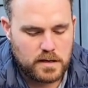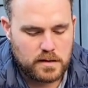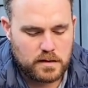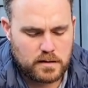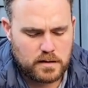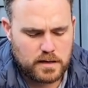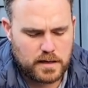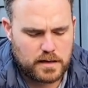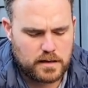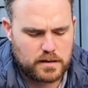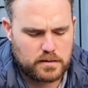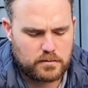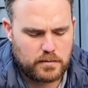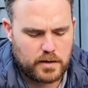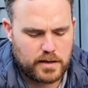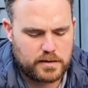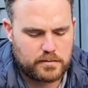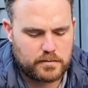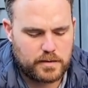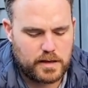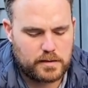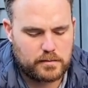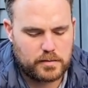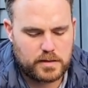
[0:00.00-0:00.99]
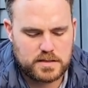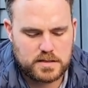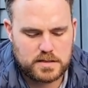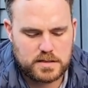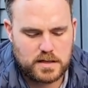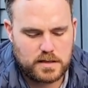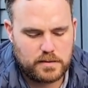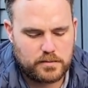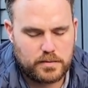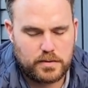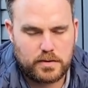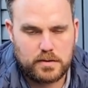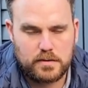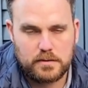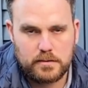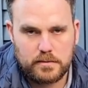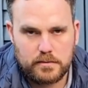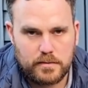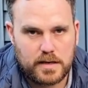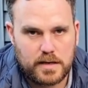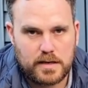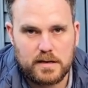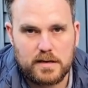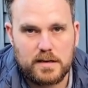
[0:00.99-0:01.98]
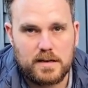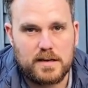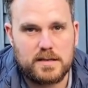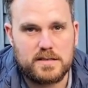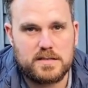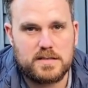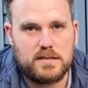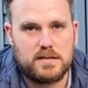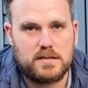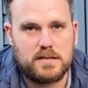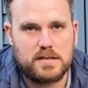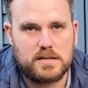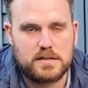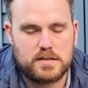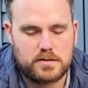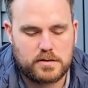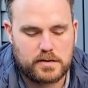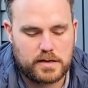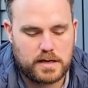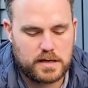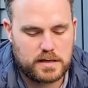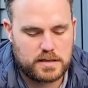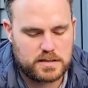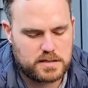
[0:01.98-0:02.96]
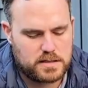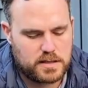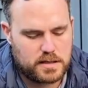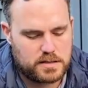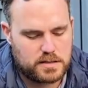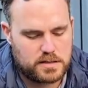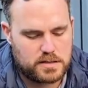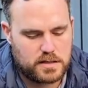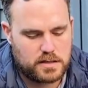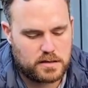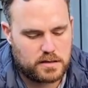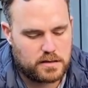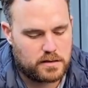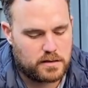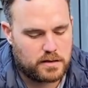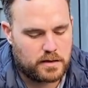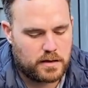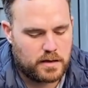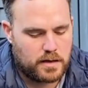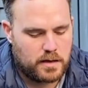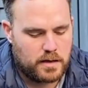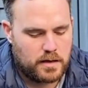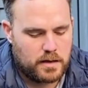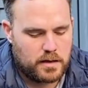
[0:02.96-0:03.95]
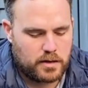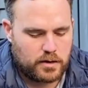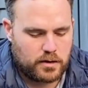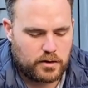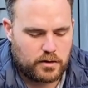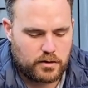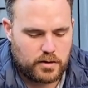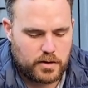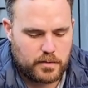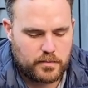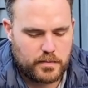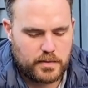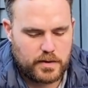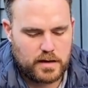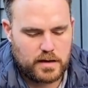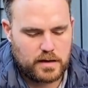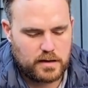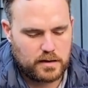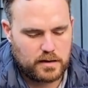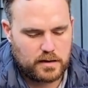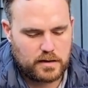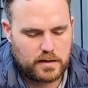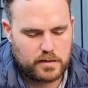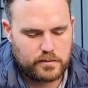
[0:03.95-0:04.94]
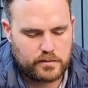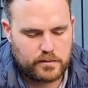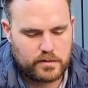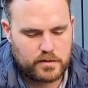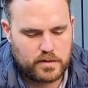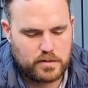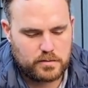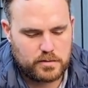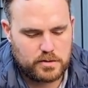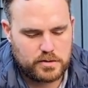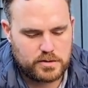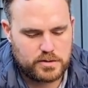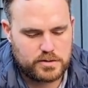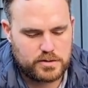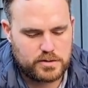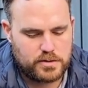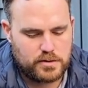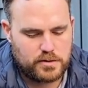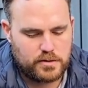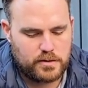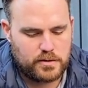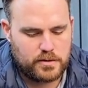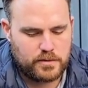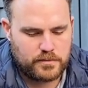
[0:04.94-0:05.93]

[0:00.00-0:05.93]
that it might maybe slip, but it doesn't. It's really such a grippy and comfortable shoe.